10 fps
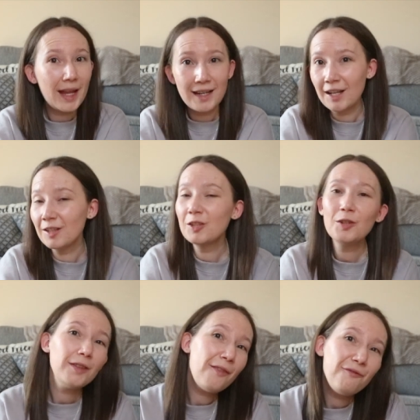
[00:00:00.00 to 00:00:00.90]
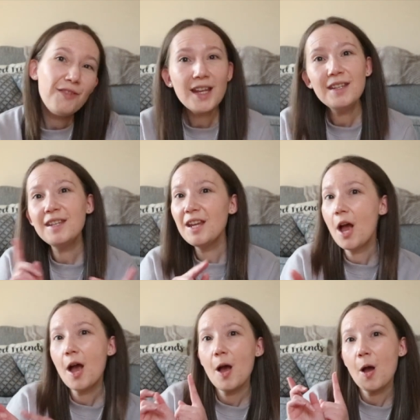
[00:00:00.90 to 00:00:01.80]
into the
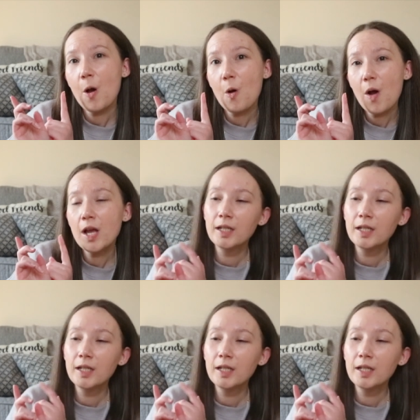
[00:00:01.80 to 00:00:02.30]
video.